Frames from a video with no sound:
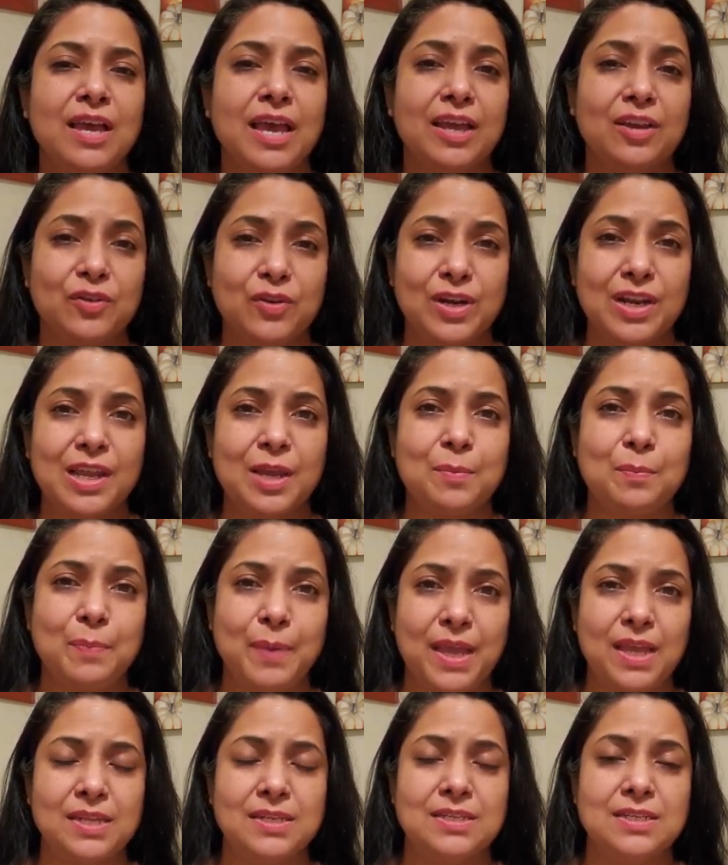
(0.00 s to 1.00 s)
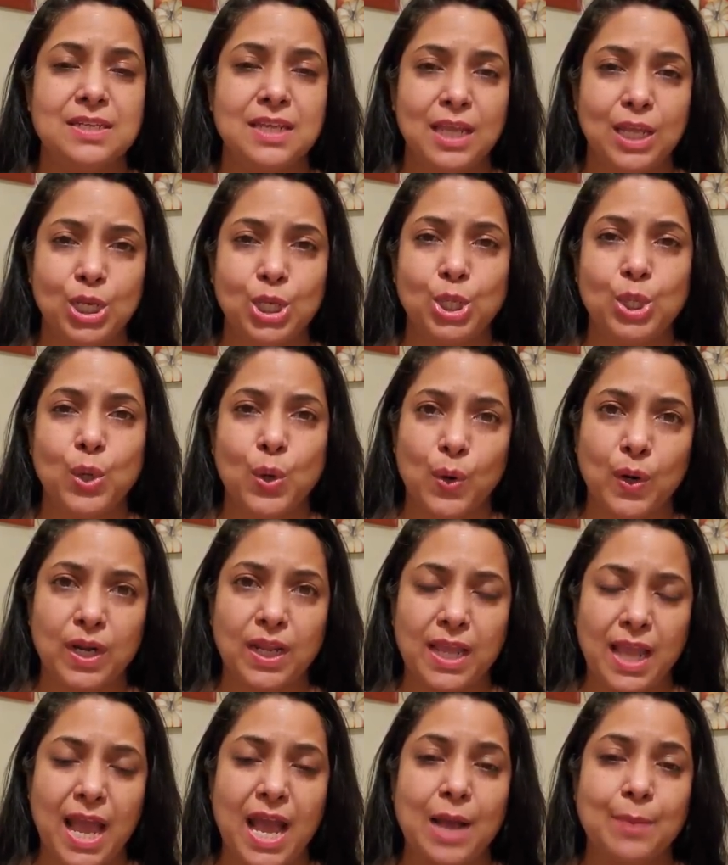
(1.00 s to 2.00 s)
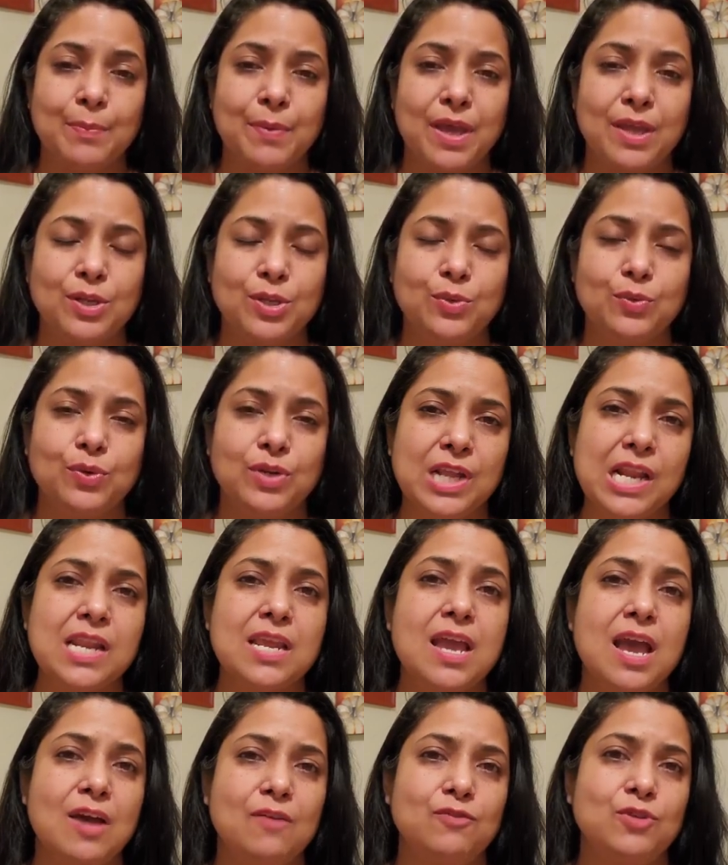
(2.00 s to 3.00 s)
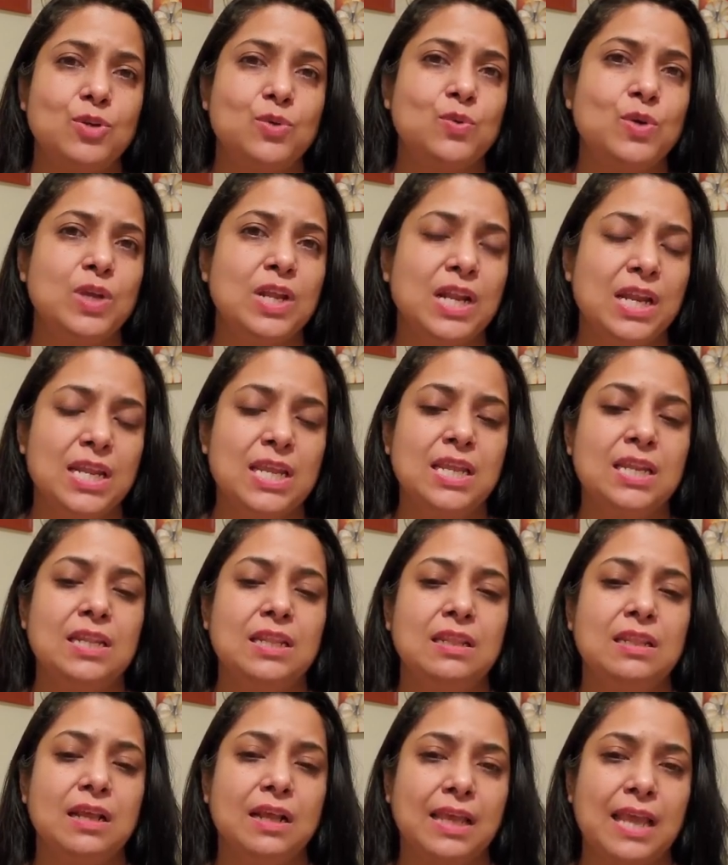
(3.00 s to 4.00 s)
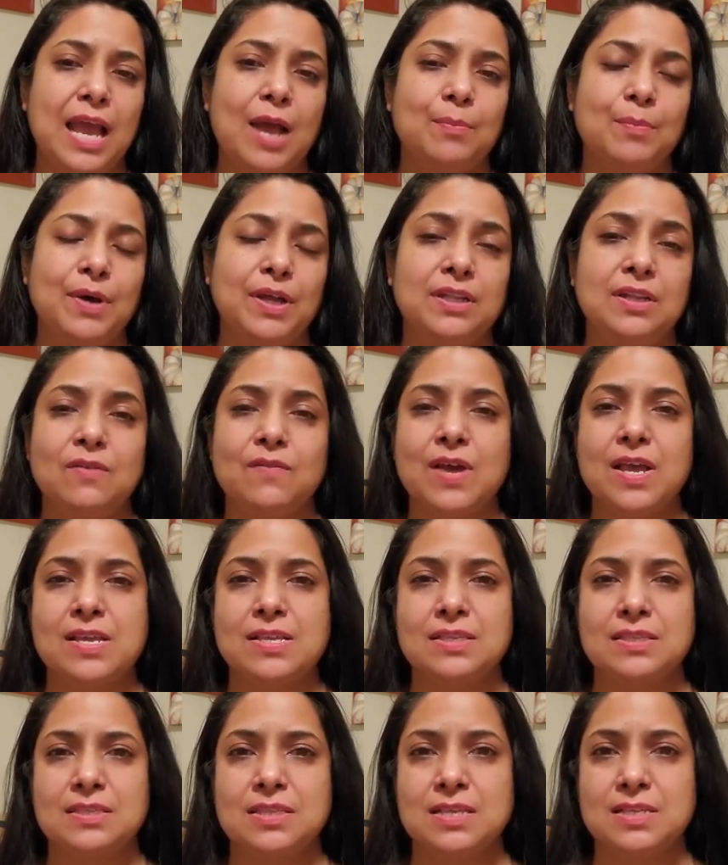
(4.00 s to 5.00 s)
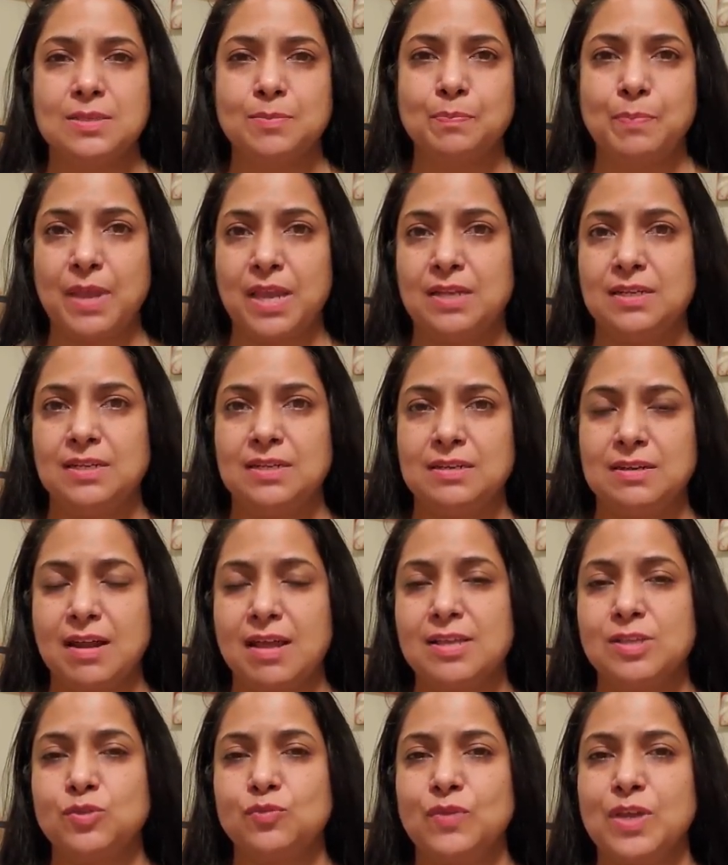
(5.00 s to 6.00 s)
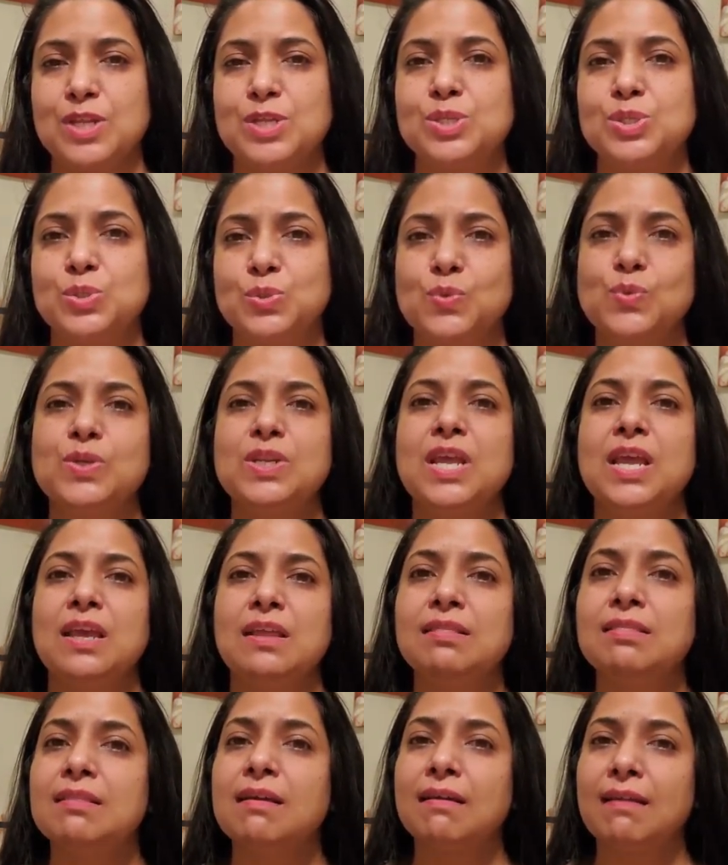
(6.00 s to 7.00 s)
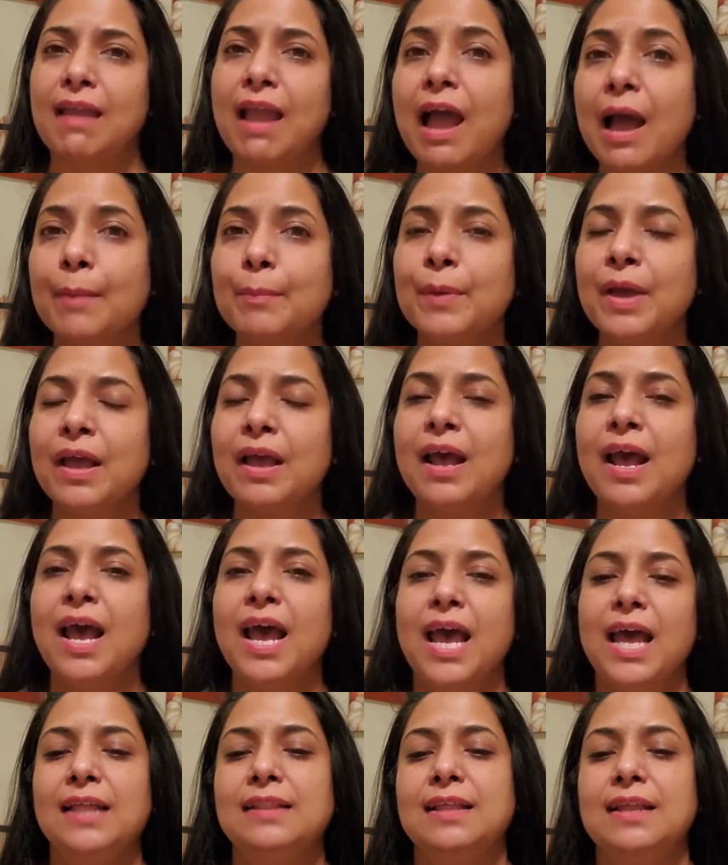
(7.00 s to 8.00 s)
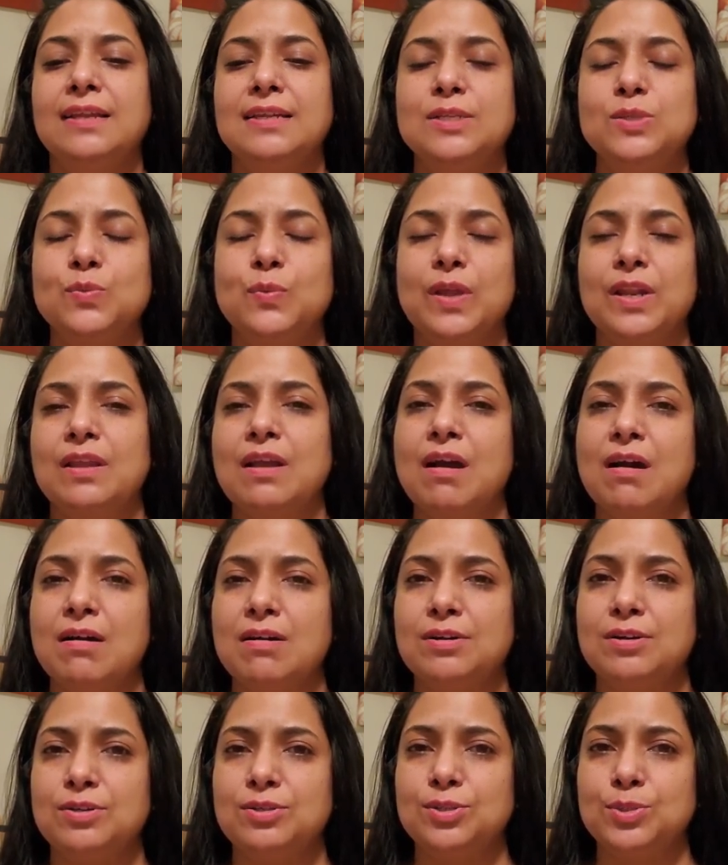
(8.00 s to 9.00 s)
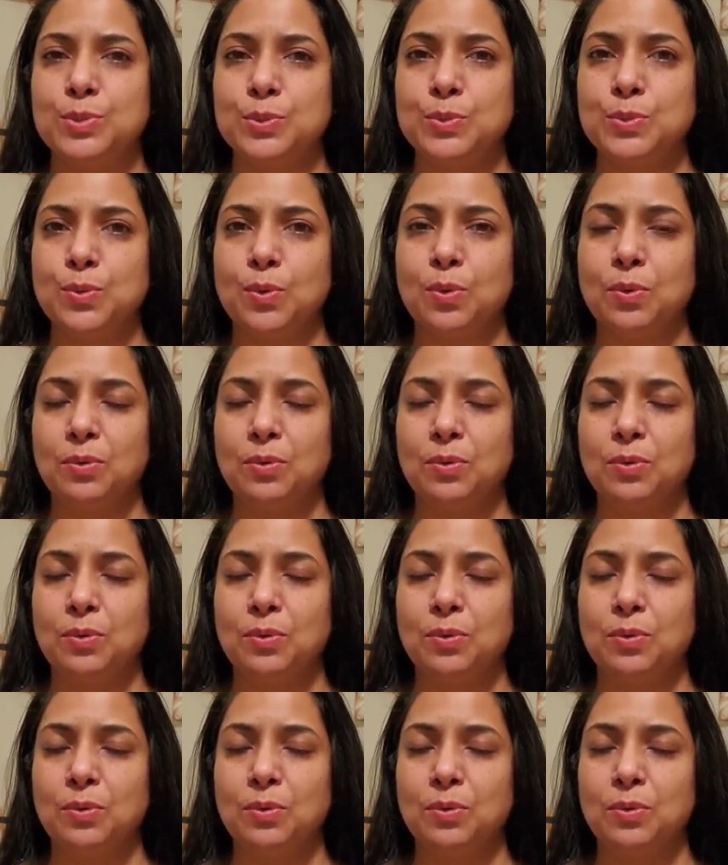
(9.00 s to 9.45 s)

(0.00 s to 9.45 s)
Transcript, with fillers: acrylic paint in your cap, and you really have to clean the cap, otherwise this paint dries very soon in the cap, and then it's very hard to